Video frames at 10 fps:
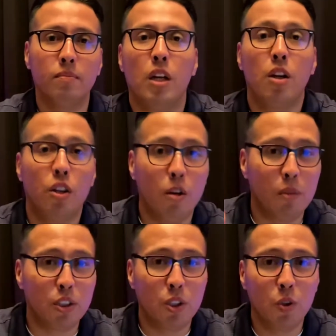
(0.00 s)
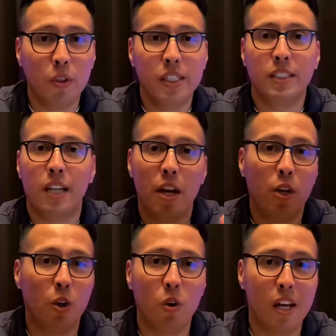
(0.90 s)
Number 2 is no
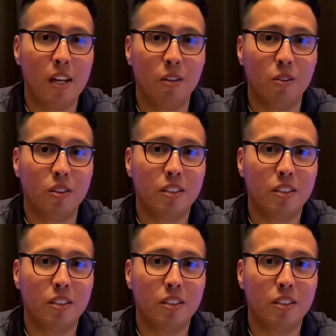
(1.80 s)
landlords.